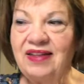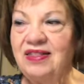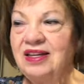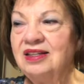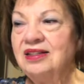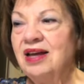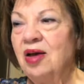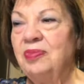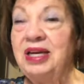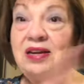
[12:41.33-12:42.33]
and then
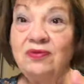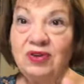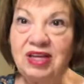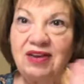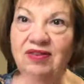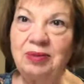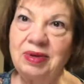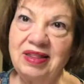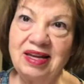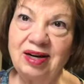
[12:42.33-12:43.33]
I'll be in for the evening,
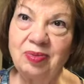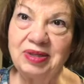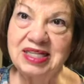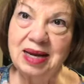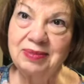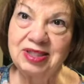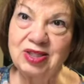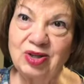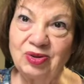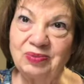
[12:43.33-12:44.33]
but then it'll be time to
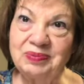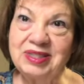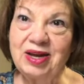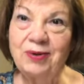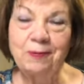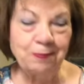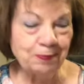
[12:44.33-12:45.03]
Zoom. So